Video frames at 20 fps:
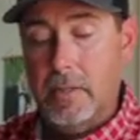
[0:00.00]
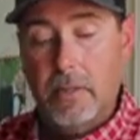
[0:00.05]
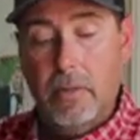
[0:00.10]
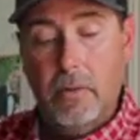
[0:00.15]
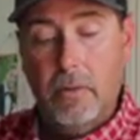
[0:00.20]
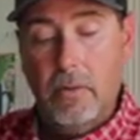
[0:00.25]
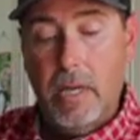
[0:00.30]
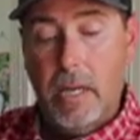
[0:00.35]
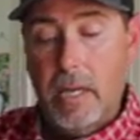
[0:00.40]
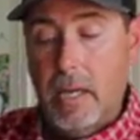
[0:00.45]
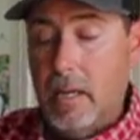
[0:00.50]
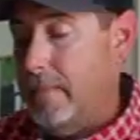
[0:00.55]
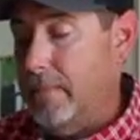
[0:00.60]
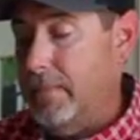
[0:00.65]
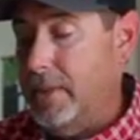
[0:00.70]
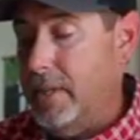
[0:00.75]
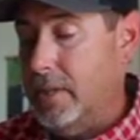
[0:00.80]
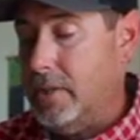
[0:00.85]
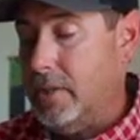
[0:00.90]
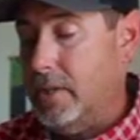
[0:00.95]
So
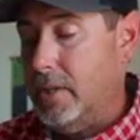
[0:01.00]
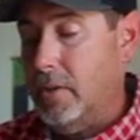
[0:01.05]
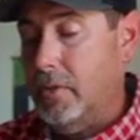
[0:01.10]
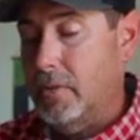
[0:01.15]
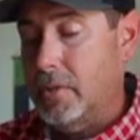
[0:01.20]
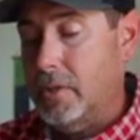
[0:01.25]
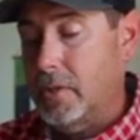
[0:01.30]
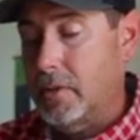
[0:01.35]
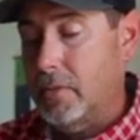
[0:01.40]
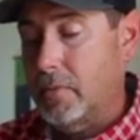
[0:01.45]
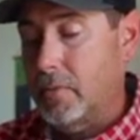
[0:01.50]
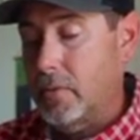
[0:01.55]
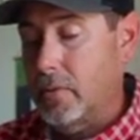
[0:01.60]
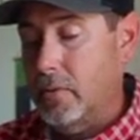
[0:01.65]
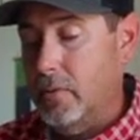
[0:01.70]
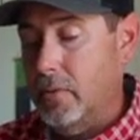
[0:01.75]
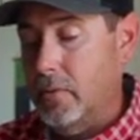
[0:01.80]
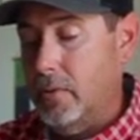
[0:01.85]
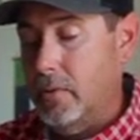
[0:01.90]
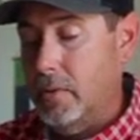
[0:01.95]
this goes
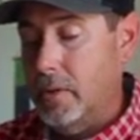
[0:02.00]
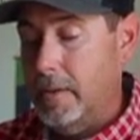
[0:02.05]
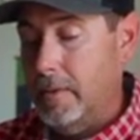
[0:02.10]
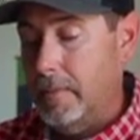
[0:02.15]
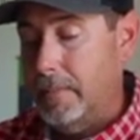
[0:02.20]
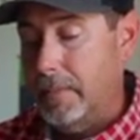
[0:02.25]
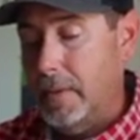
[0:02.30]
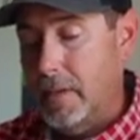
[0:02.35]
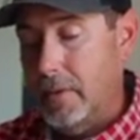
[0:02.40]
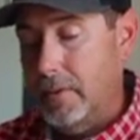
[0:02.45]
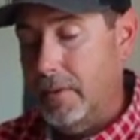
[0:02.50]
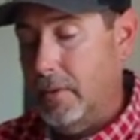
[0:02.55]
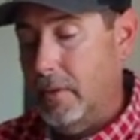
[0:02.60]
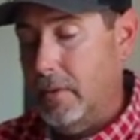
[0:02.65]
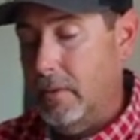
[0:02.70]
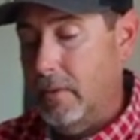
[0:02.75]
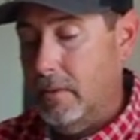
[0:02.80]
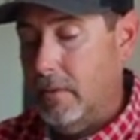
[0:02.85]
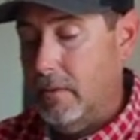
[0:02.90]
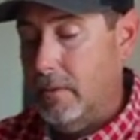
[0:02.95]
through
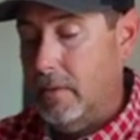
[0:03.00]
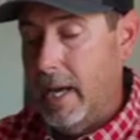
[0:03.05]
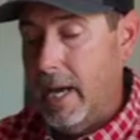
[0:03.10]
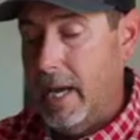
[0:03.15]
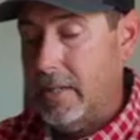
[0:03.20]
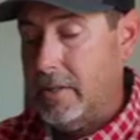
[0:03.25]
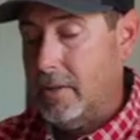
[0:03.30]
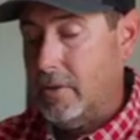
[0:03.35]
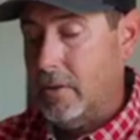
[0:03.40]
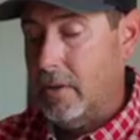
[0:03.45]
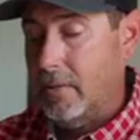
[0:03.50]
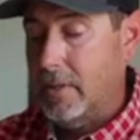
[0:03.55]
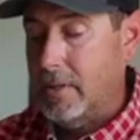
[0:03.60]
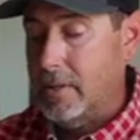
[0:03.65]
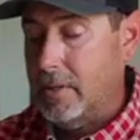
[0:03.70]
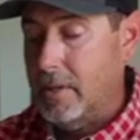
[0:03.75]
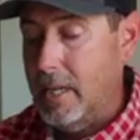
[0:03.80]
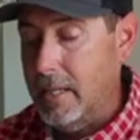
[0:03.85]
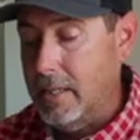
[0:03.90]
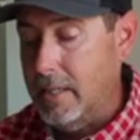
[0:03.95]
the last
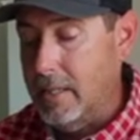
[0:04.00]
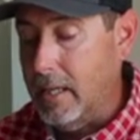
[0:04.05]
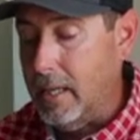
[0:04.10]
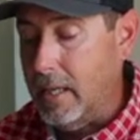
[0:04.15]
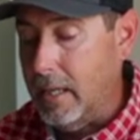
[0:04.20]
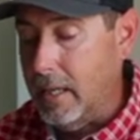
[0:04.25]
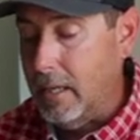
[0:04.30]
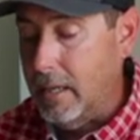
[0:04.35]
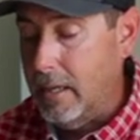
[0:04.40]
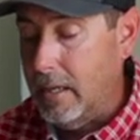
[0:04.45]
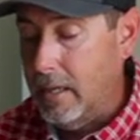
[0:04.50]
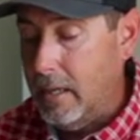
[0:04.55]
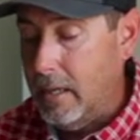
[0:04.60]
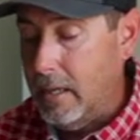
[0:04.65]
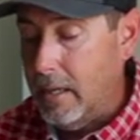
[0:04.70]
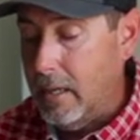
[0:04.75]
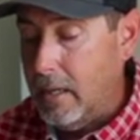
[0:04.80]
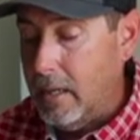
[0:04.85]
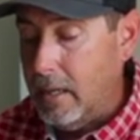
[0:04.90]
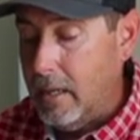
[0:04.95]
service they did,
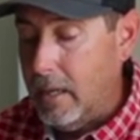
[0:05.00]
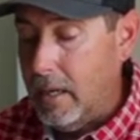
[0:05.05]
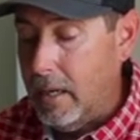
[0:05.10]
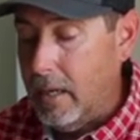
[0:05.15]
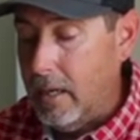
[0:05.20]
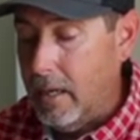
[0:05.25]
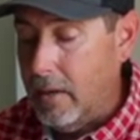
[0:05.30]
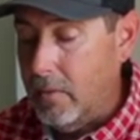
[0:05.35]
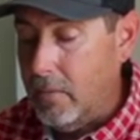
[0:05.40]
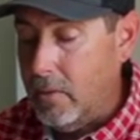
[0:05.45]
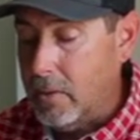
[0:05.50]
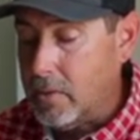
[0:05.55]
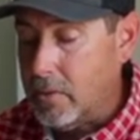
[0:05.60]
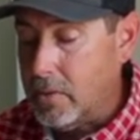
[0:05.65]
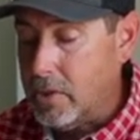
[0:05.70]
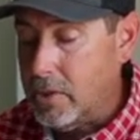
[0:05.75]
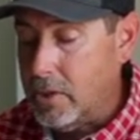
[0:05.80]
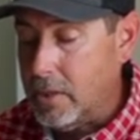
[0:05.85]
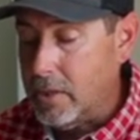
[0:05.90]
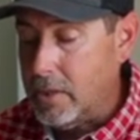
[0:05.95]
which
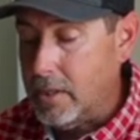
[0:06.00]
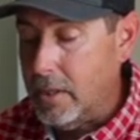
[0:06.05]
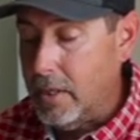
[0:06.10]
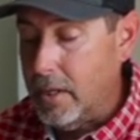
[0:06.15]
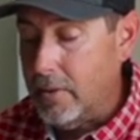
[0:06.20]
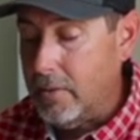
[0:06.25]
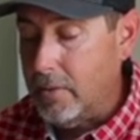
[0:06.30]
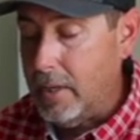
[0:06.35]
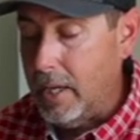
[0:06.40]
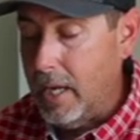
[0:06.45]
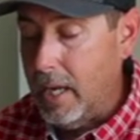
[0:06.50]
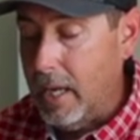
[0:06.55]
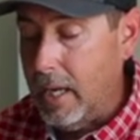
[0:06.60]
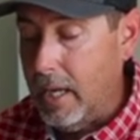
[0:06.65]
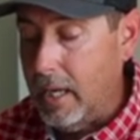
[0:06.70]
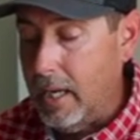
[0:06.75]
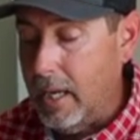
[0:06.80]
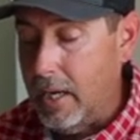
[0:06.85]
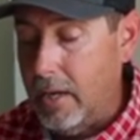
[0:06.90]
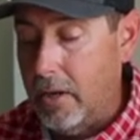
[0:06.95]
was just the other
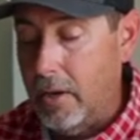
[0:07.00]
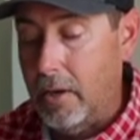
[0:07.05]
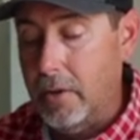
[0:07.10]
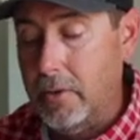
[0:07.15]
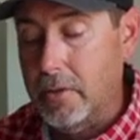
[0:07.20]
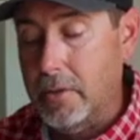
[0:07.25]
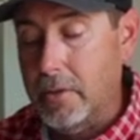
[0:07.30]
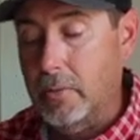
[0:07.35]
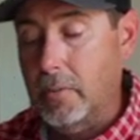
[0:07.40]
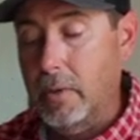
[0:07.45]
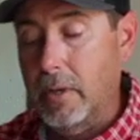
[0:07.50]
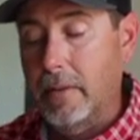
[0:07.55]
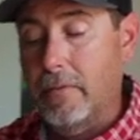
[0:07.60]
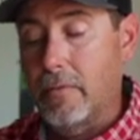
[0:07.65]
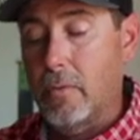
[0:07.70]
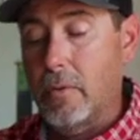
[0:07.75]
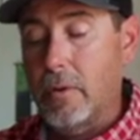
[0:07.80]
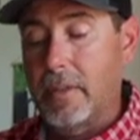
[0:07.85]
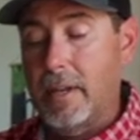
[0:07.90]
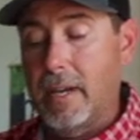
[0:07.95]
day at
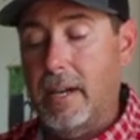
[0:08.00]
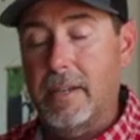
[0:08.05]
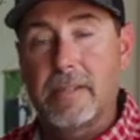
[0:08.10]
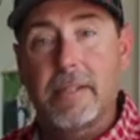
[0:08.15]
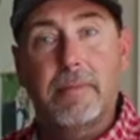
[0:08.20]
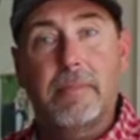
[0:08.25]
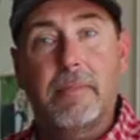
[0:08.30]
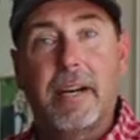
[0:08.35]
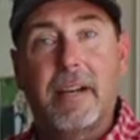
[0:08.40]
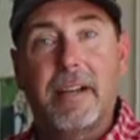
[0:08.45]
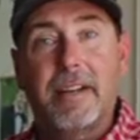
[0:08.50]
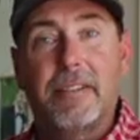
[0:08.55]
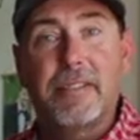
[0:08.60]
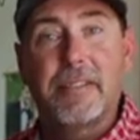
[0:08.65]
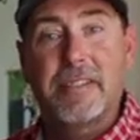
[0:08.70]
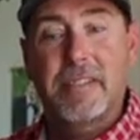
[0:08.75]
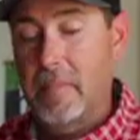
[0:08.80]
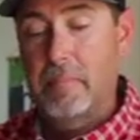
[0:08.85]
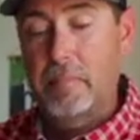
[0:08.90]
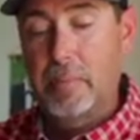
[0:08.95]
124,000
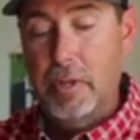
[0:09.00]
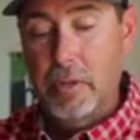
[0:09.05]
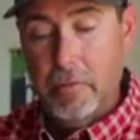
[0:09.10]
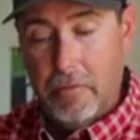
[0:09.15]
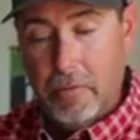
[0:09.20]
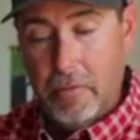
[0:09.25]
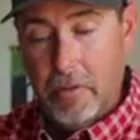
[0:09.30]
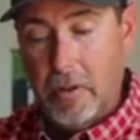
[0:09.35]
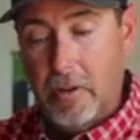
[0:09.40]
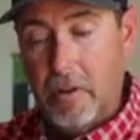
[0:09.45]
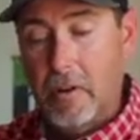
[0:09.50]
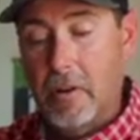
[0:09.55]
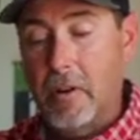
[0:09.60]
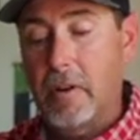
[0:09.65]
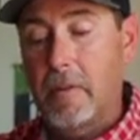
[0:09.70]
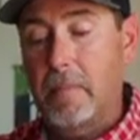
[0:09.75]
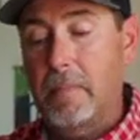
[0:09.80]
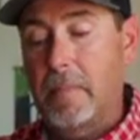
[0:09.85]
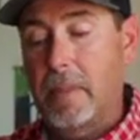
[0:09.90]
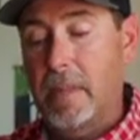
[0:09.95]
miles. Beautiful
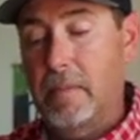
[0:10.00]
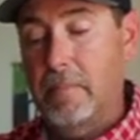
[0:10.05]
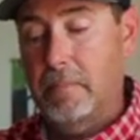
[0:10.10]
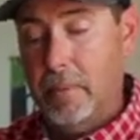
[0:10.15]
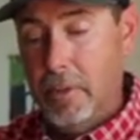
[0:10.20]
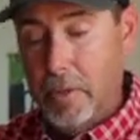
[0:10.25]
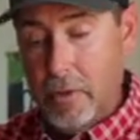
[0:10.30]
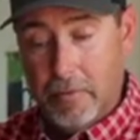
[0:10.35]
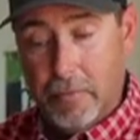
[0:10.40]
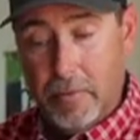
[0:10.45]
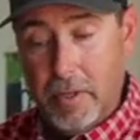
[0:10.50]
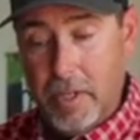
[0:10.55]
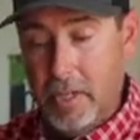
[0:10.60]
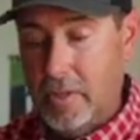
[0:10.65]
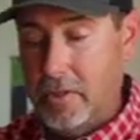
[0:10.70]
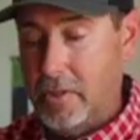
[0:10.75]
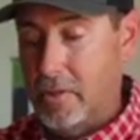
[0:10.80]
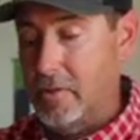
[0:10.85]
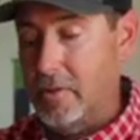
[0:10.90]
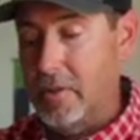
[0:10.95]
car, beautiful
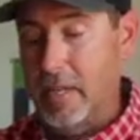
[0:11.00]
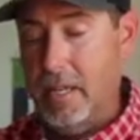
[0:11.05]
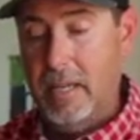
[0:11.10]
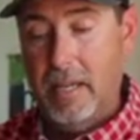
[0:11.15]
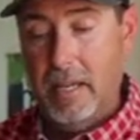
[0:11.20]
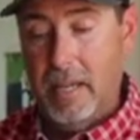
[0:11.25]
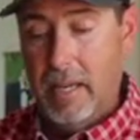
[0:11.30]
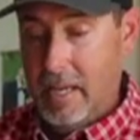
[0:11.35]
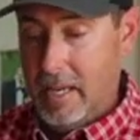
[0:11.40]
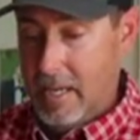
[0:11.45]
history.